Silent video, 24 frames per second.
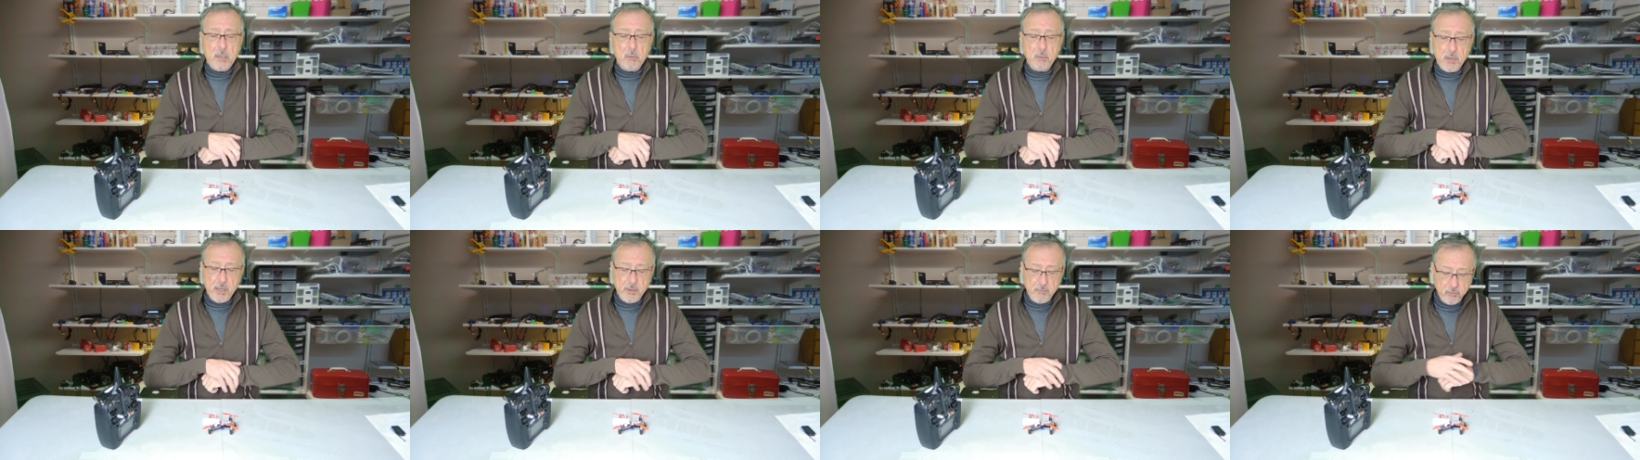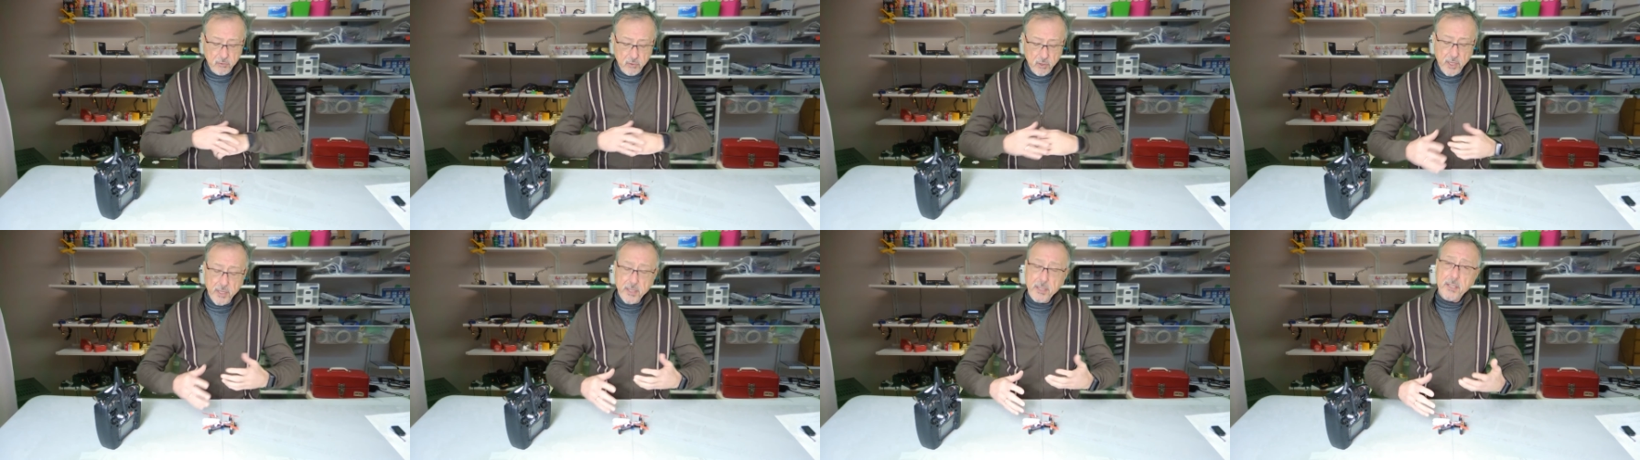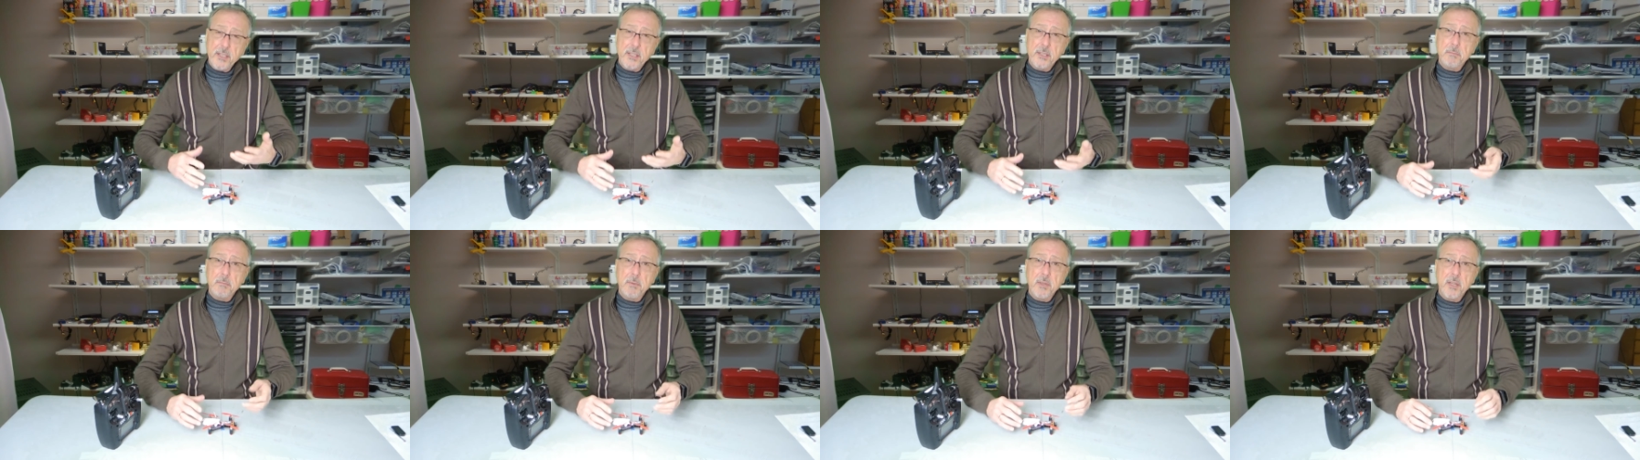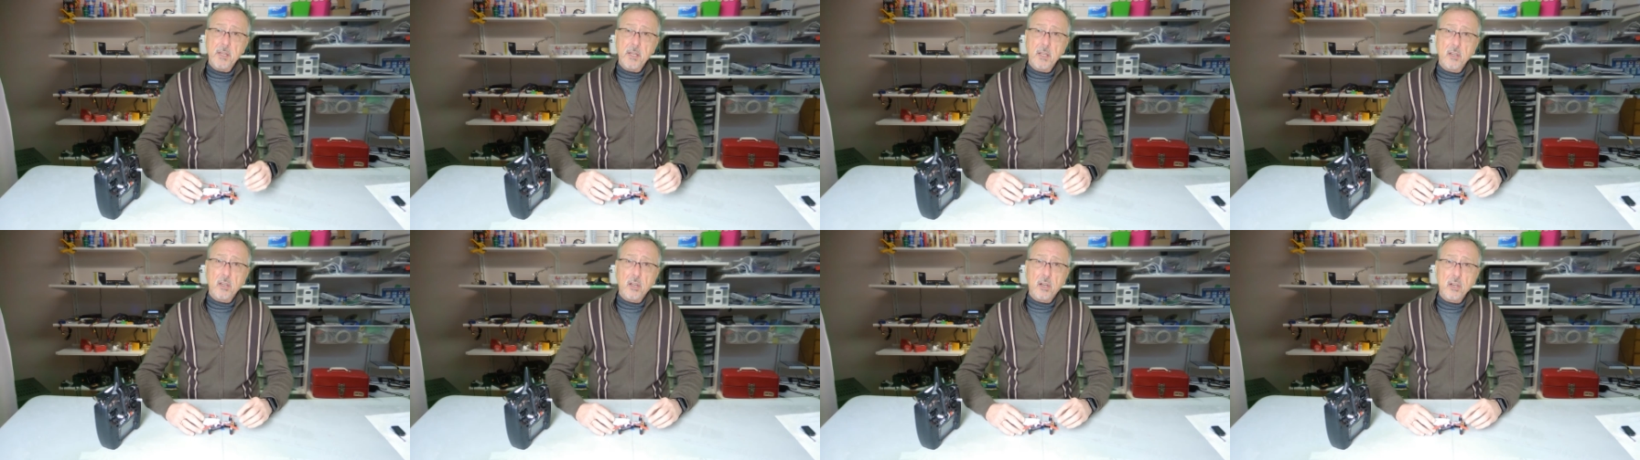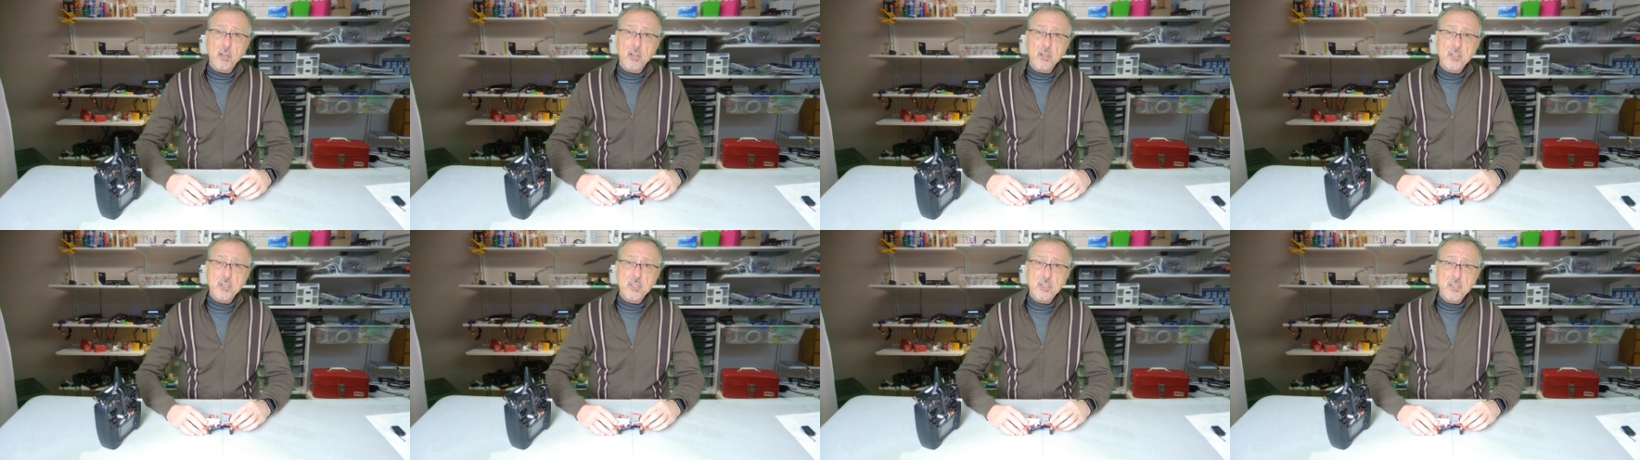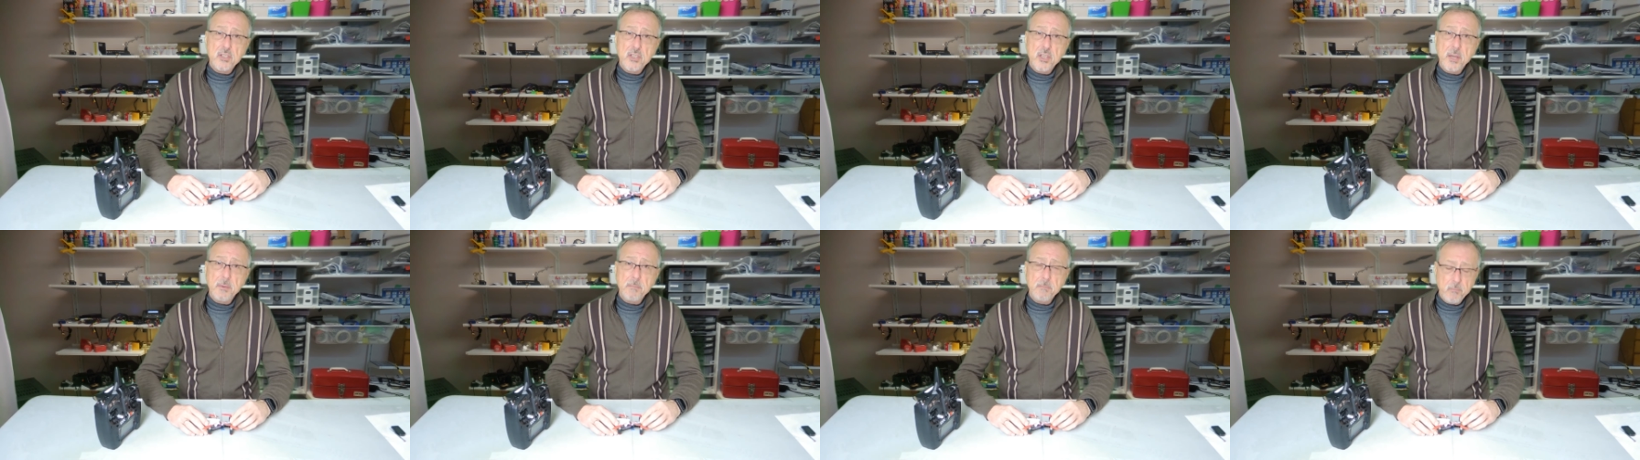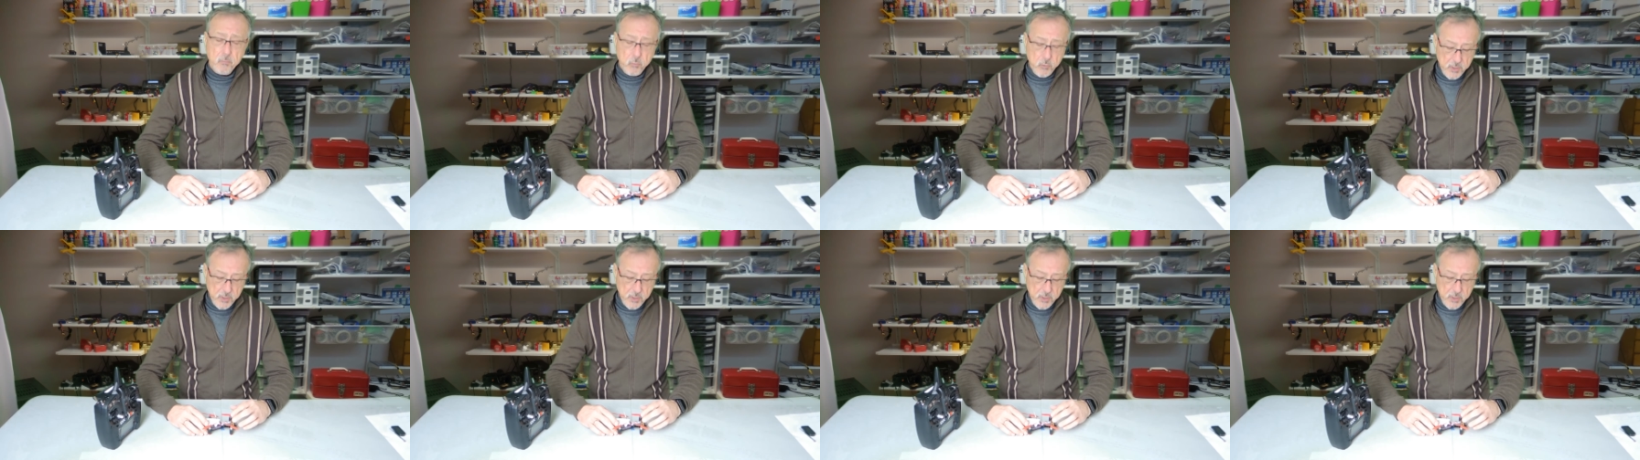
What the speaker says: when I'm flying in a large gym,